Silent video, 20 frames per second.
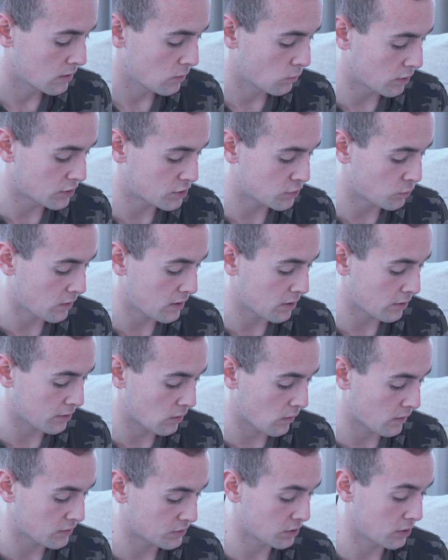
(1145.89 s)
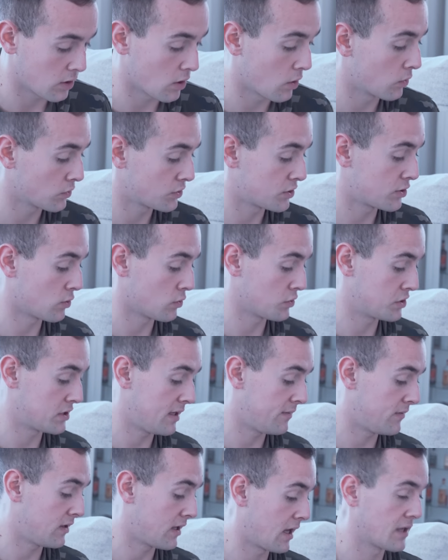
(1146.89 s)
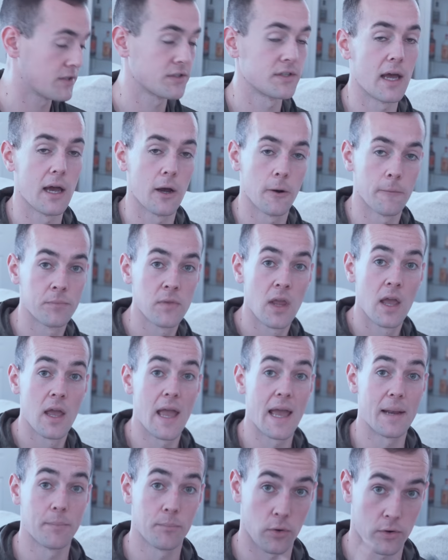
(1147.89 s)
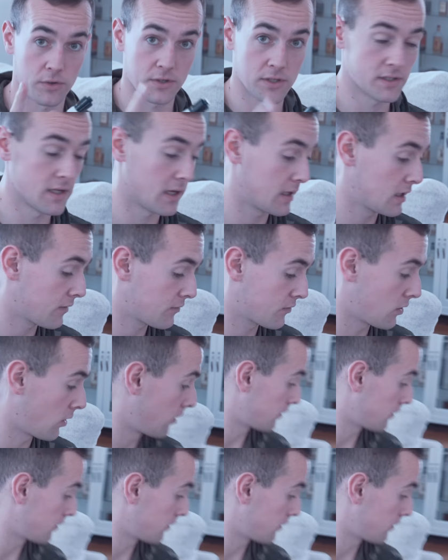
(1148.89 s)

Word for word: which we are going to go to C V S now and purchase that gift